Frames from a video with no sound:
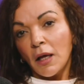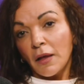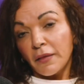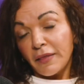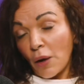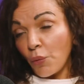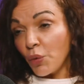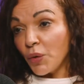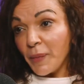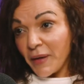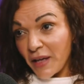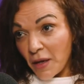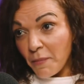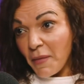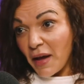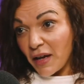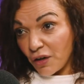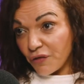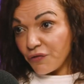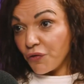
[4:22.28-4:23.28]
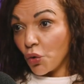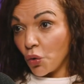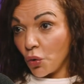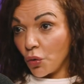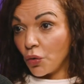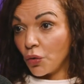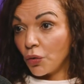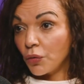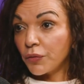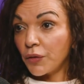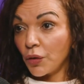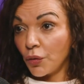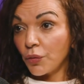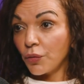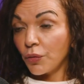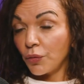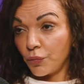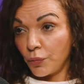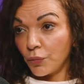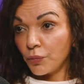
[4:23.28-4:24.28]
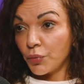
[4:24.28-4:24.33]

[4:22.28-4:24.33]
That would be a matter for the